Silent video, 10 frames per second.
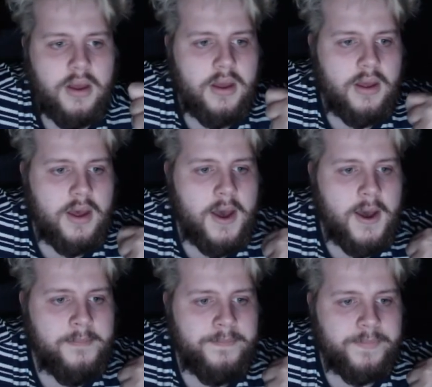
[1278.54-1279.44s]

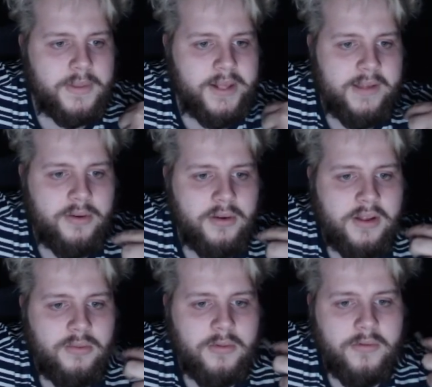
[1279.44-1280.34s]
Last but not
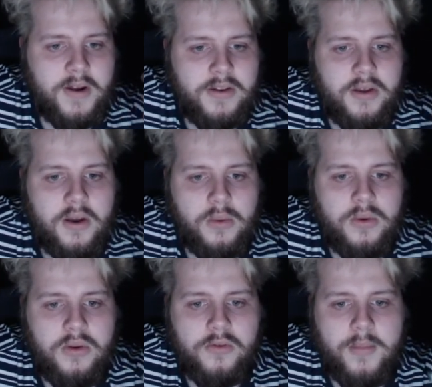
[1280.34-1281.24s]
least, we refreshed the goal
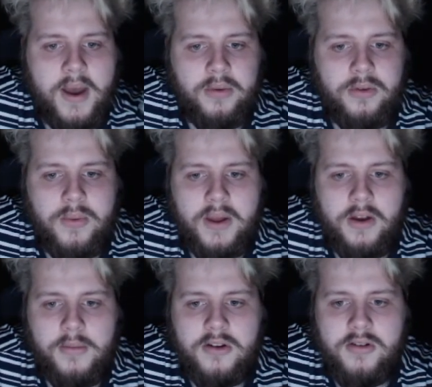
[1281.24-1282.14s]
news from elsewhere,
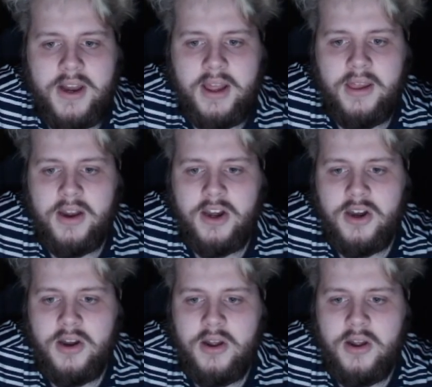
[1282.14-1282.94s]
commentary in English,